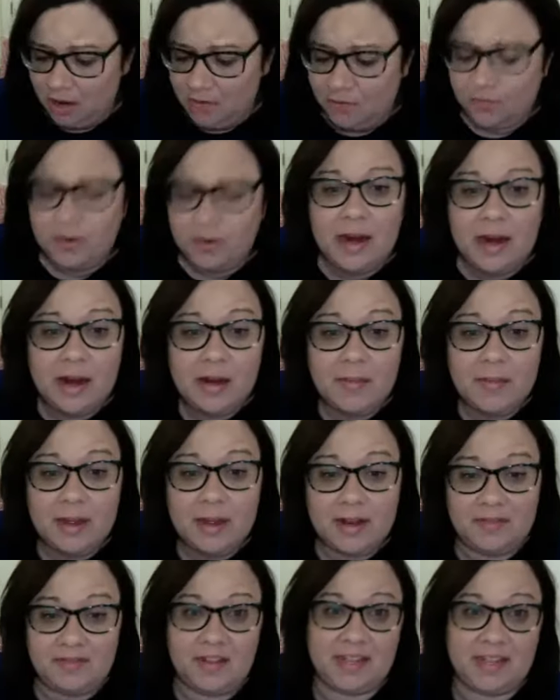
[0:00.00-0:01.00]
freedom
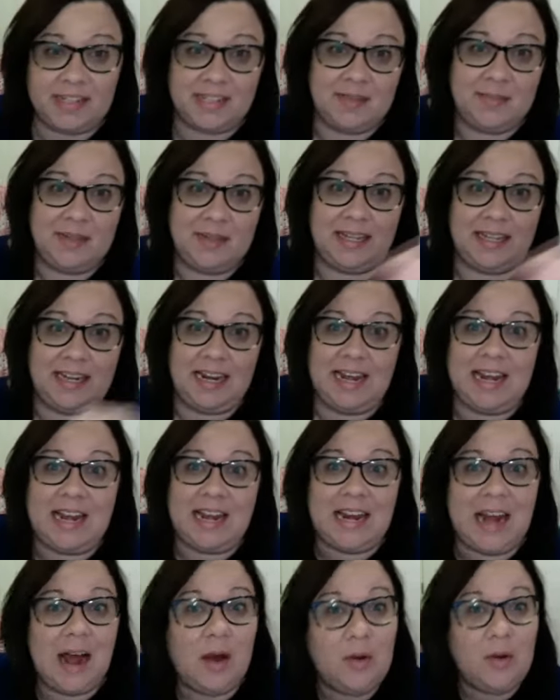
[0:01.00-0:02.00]
and flexibility in
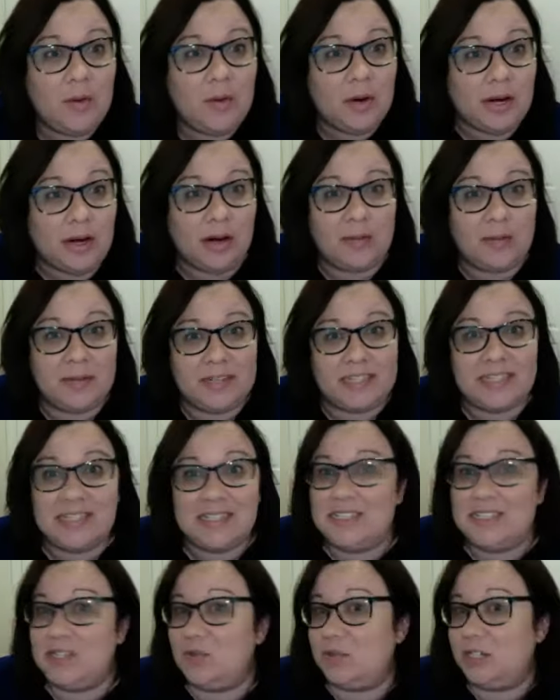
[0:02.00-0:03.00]
how we work our
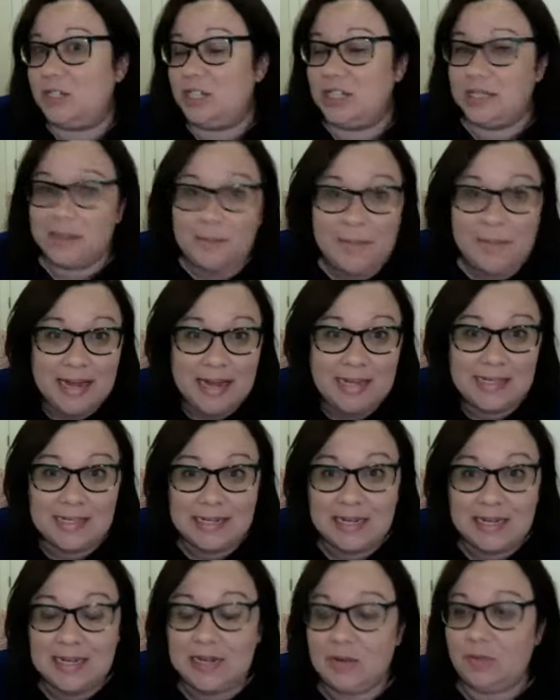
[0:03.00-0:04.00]
businesses, which is
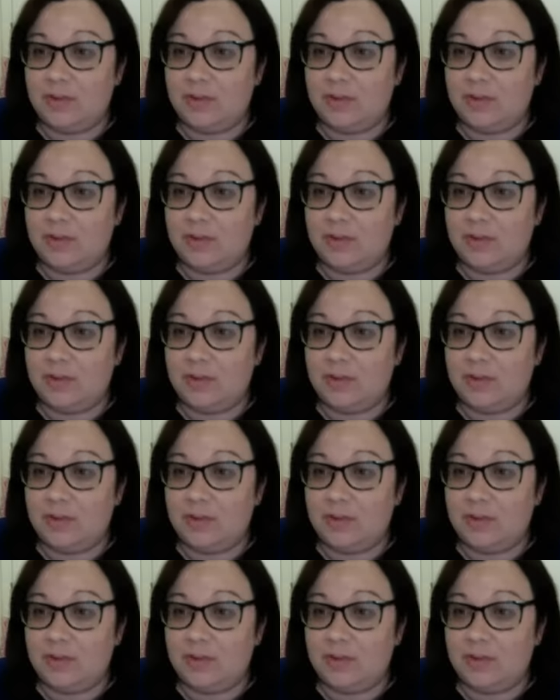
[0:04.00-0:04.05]
amazing.